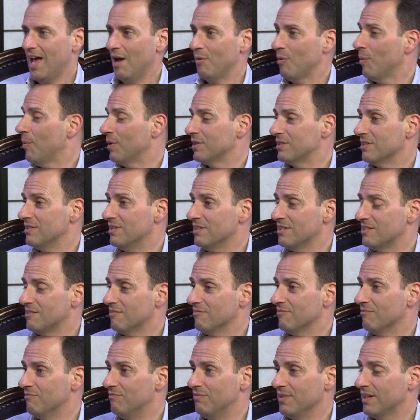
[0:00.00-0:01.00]
and we went to
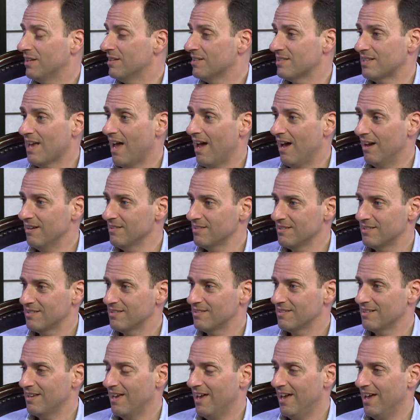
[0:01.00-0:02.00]
this vicar's
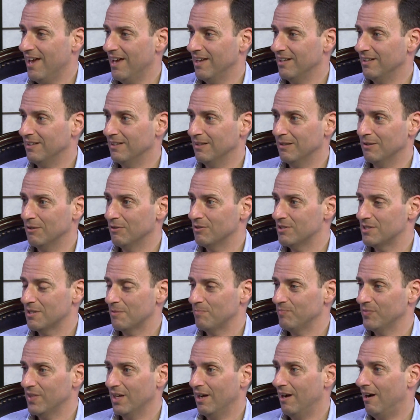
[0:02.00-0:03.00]
house, and
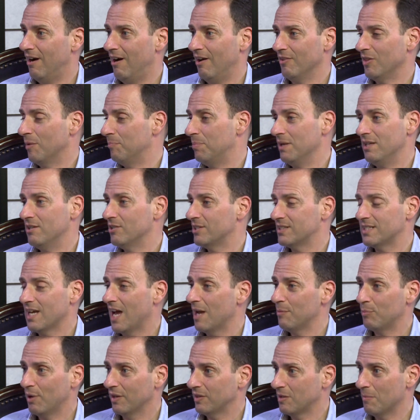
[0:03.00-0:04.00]
on the billiard
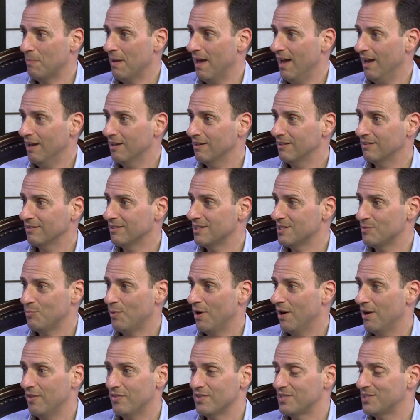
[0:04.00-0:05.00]
table at the back is
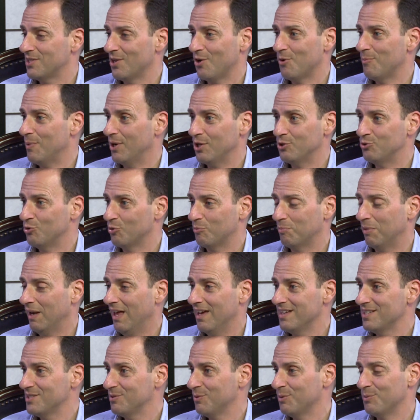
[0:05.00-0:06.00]
where the ceremony took
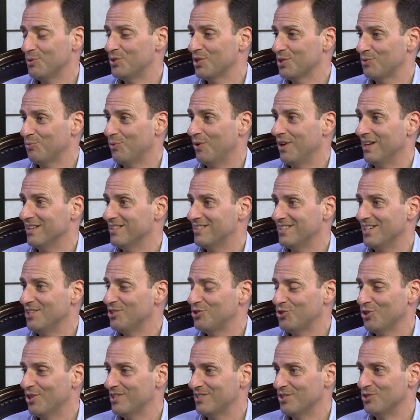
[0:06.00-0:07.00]
place. We were just wearing
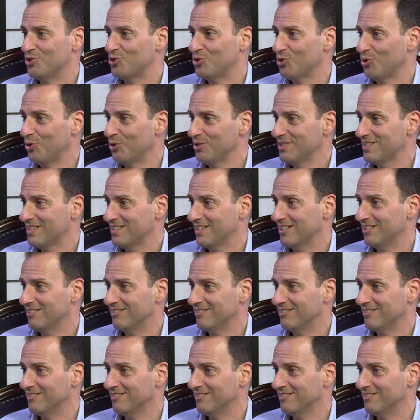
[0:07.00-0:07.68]
t-shirts and shorts,